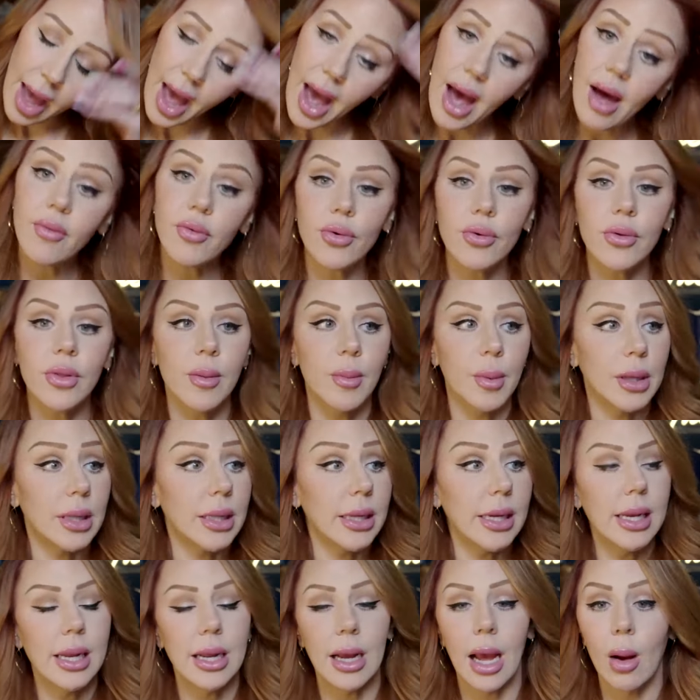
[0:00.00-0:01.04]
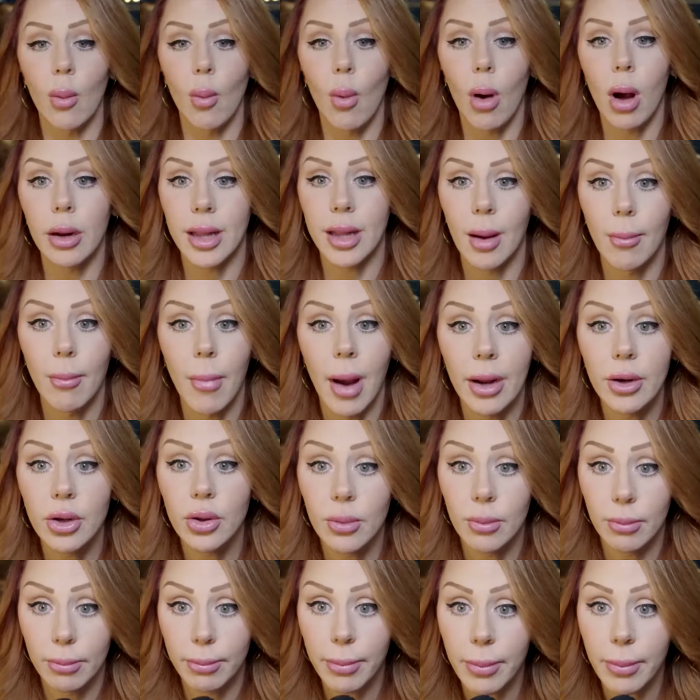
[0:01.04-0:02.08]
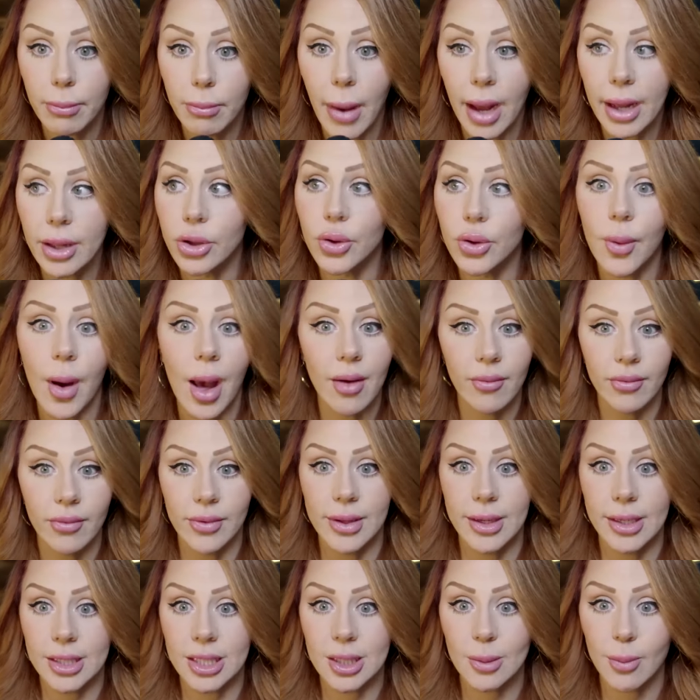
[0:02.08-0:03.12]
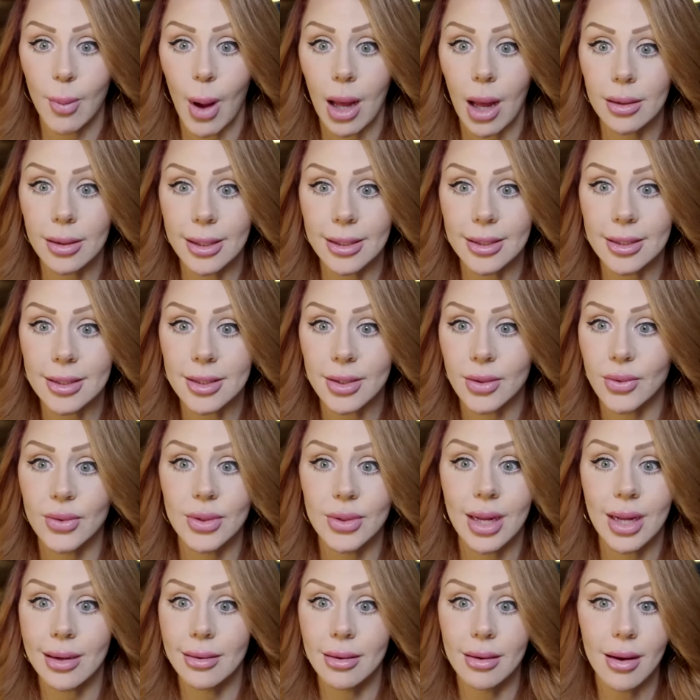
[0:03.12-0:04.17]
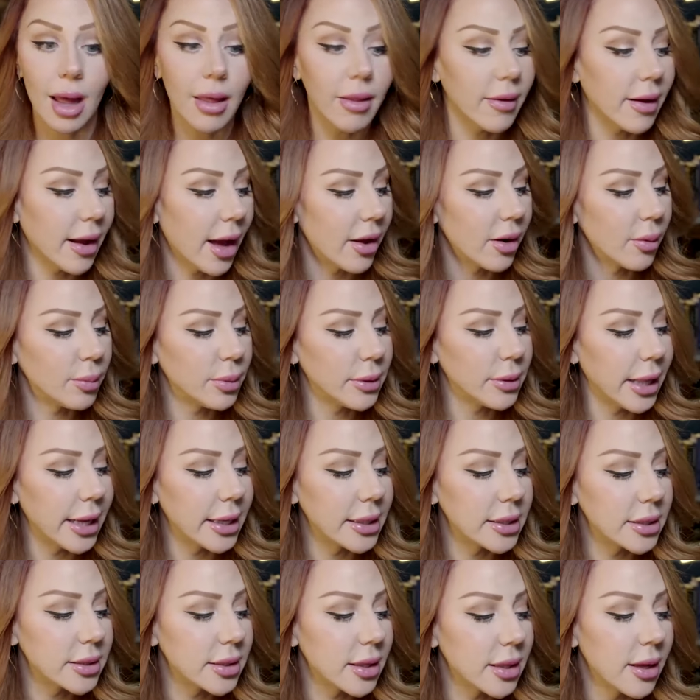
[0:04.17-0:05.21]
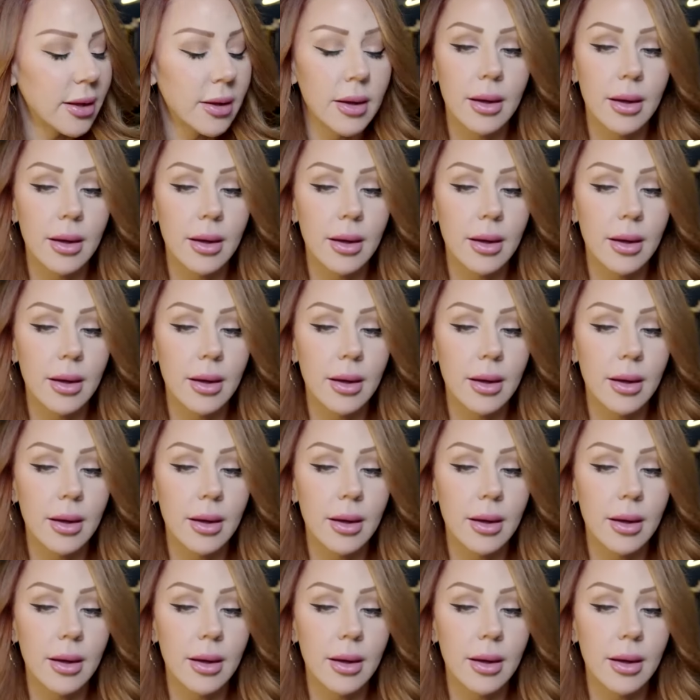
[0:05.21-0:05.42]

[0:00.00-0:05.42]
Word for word: after them cleaning, I walked out. Mind, mind you, everything is spotless. There's like nothing out of place.